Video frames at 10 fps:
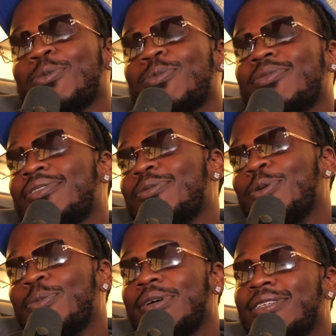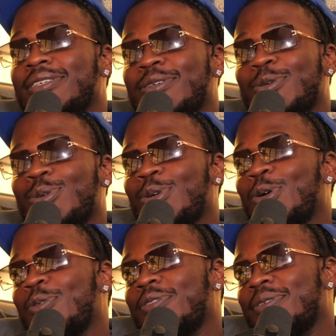Well, basically all
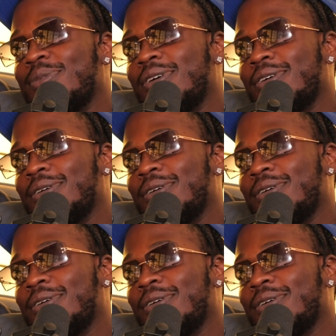over, but